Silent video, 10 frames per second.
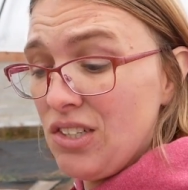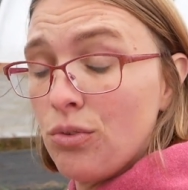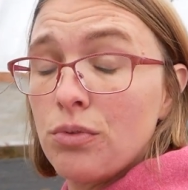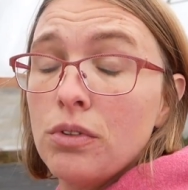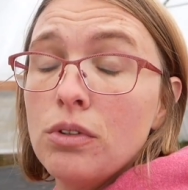
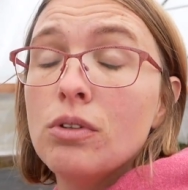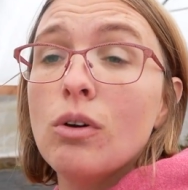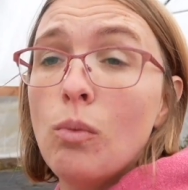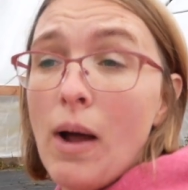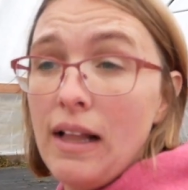grew
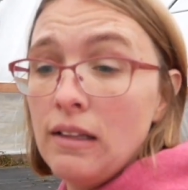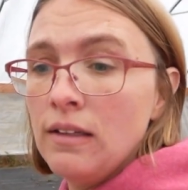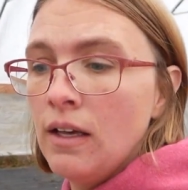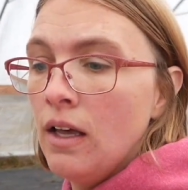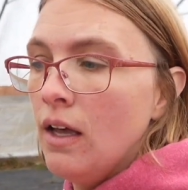well
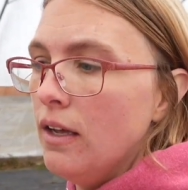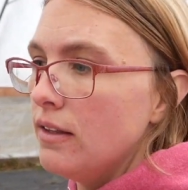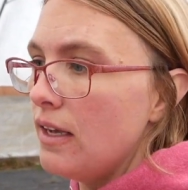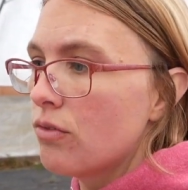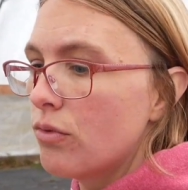
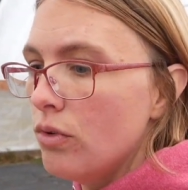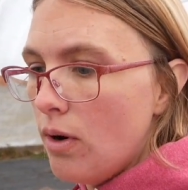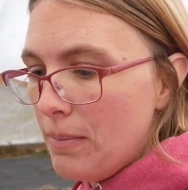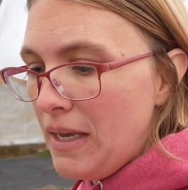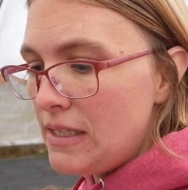they grew
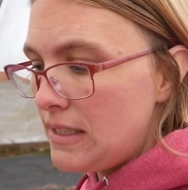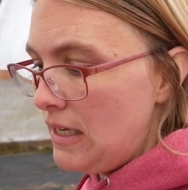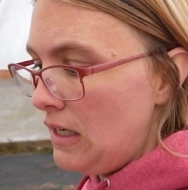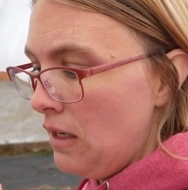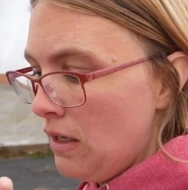
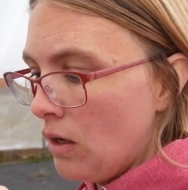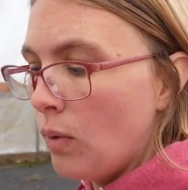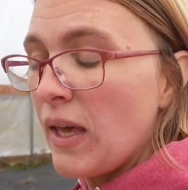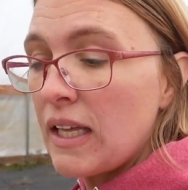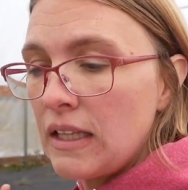amazing,
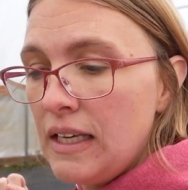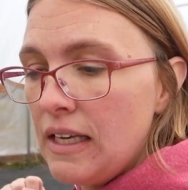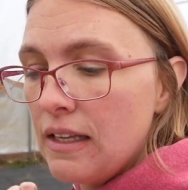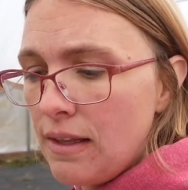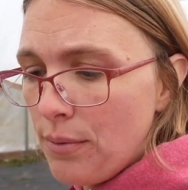
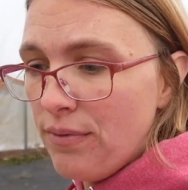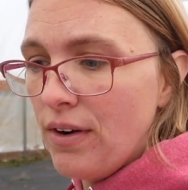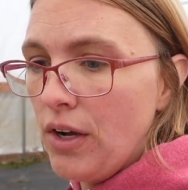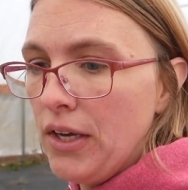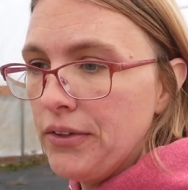quickly, they were
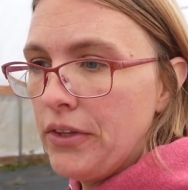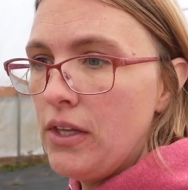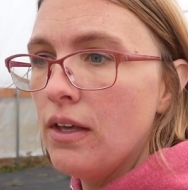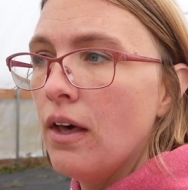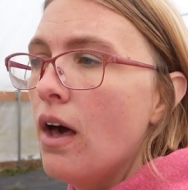very
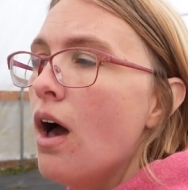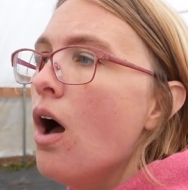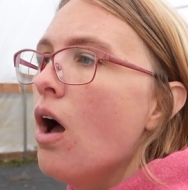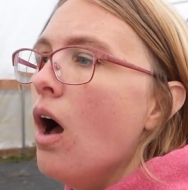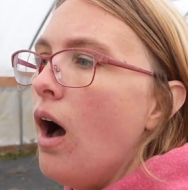healthy.
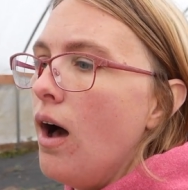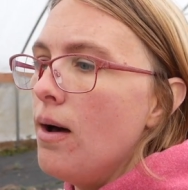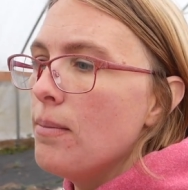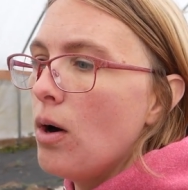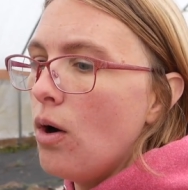
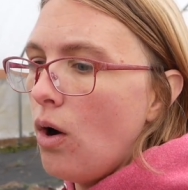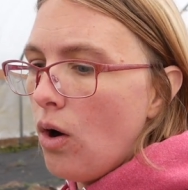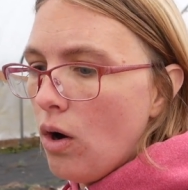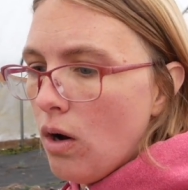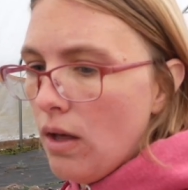Um,
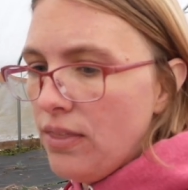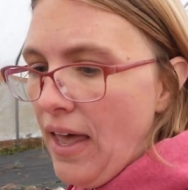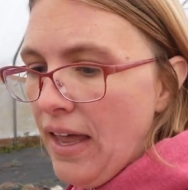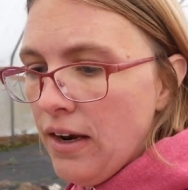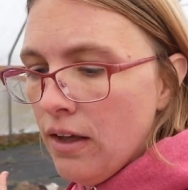
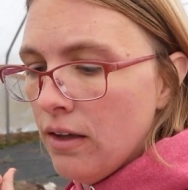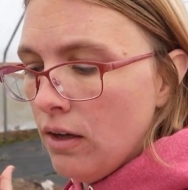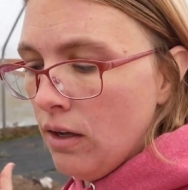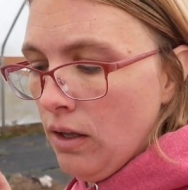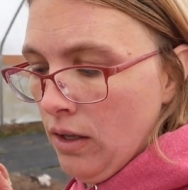then,
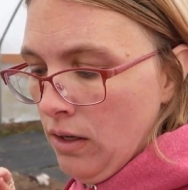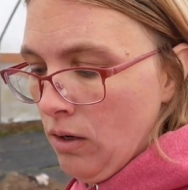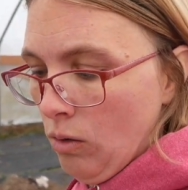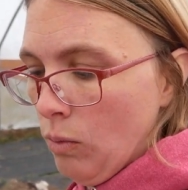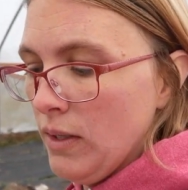
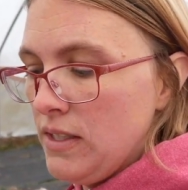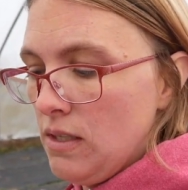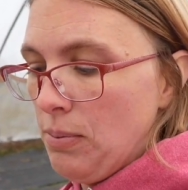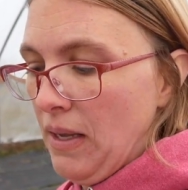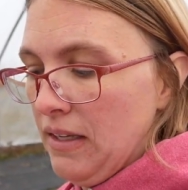once
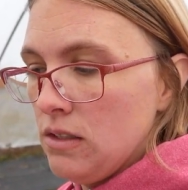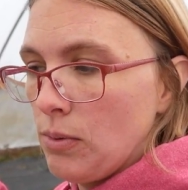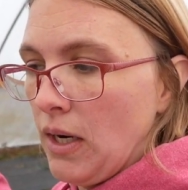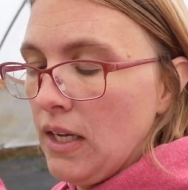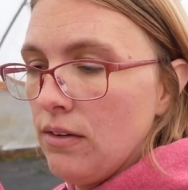the plants
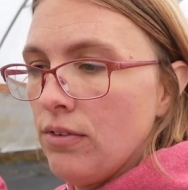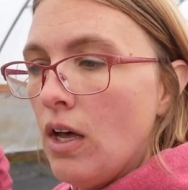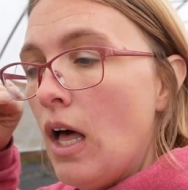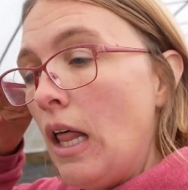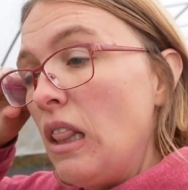were kind of
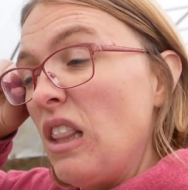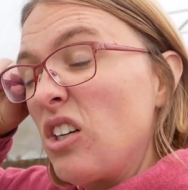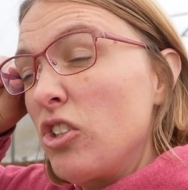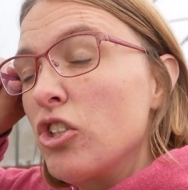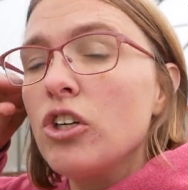
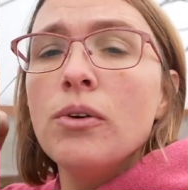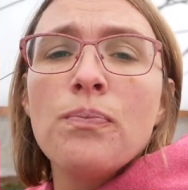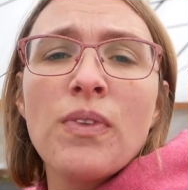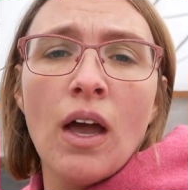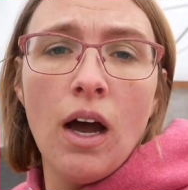larger,
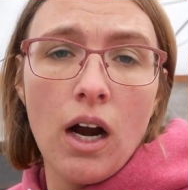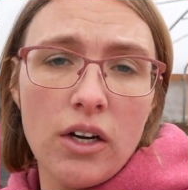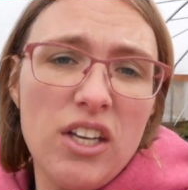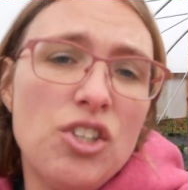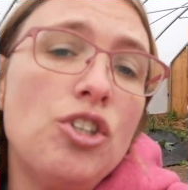our
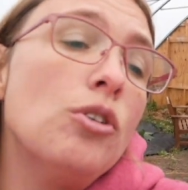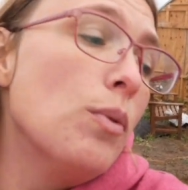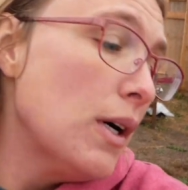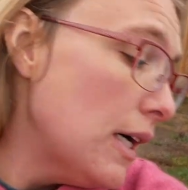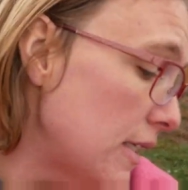issue
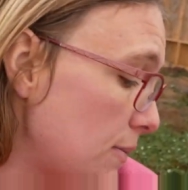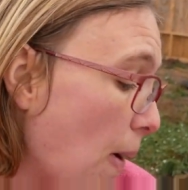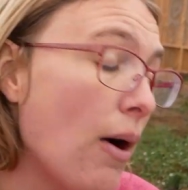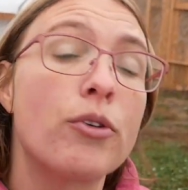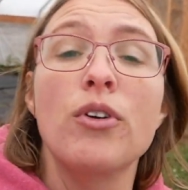was
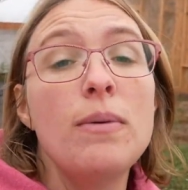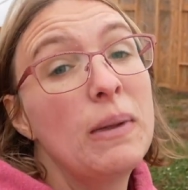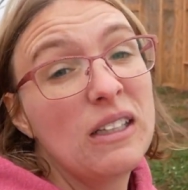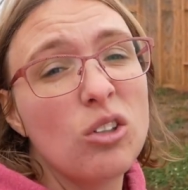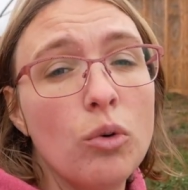powdery
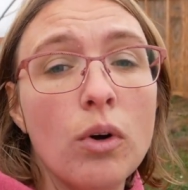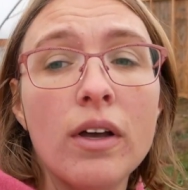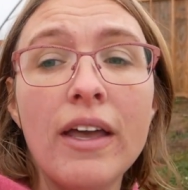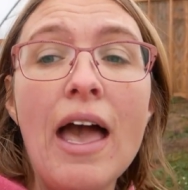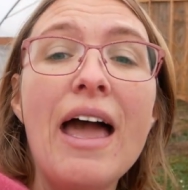mildew,
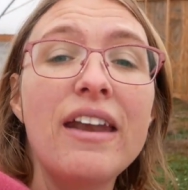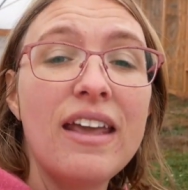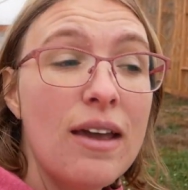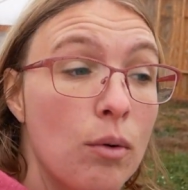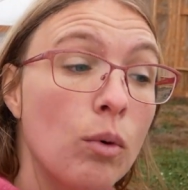and
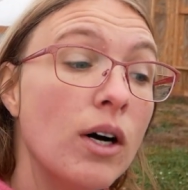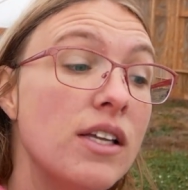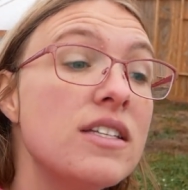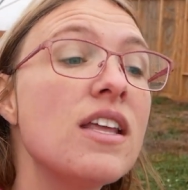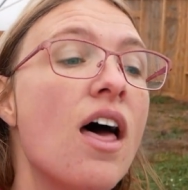it
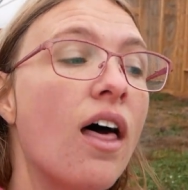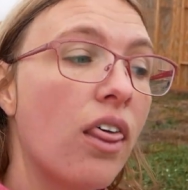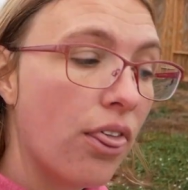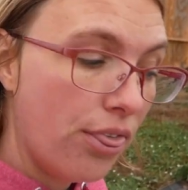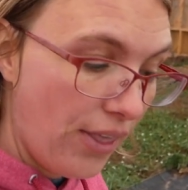was
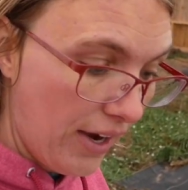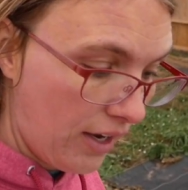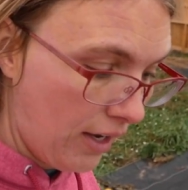thick.